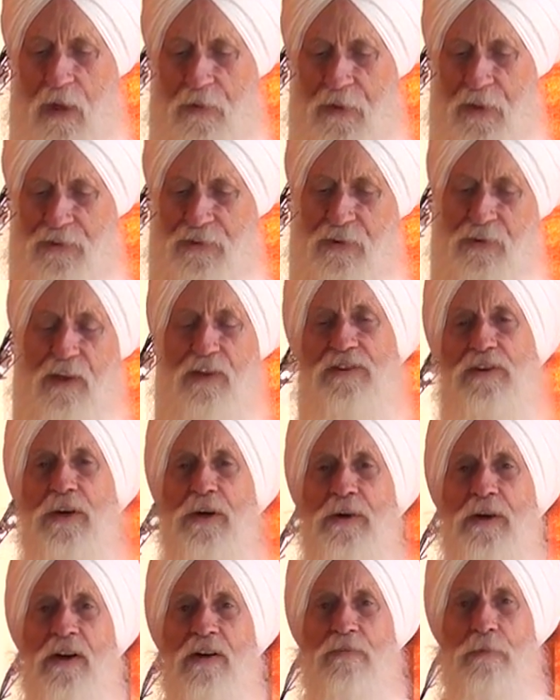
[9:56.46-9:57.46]
This is the
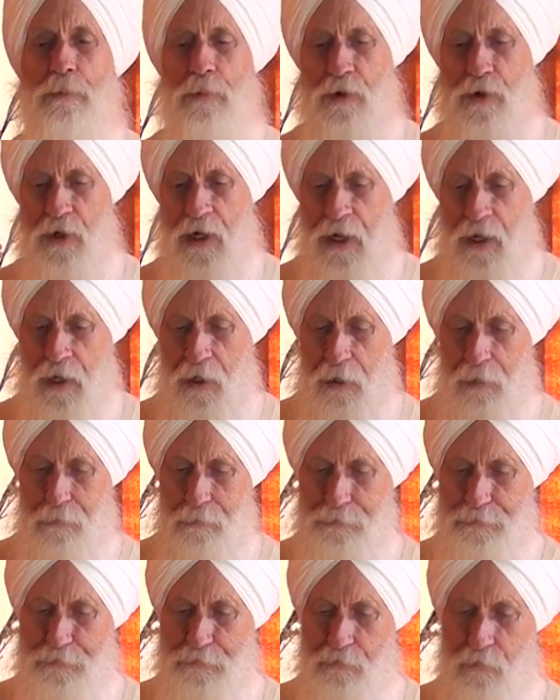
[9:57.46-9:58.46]
secret of prayer
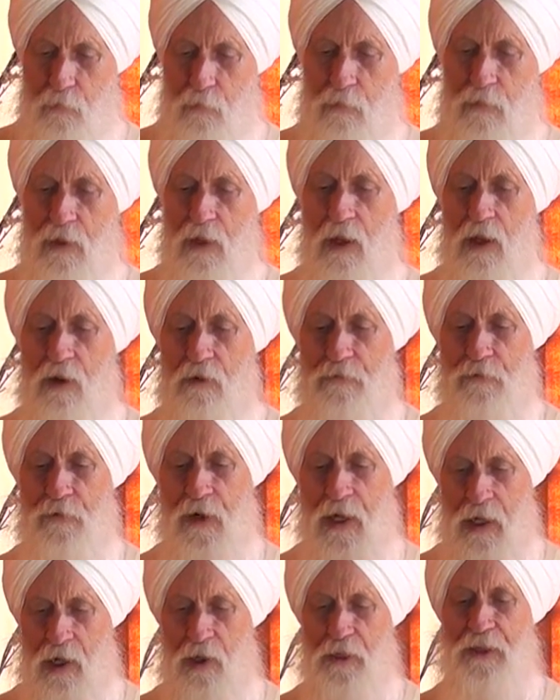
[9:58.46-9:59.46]

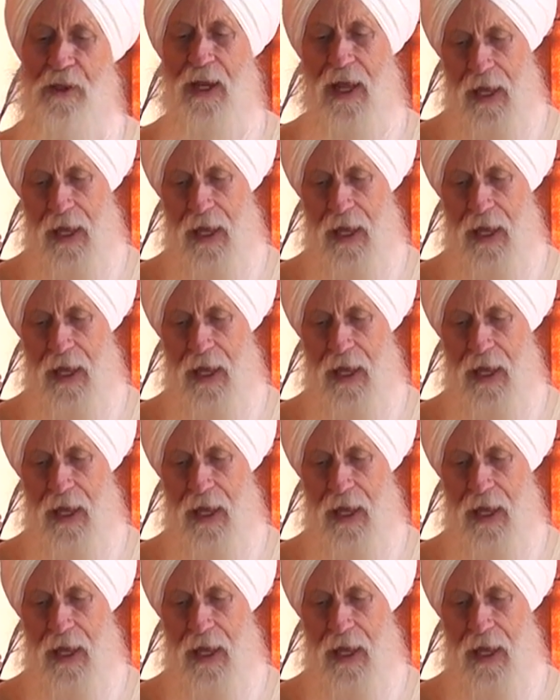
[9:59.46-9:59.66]
for health and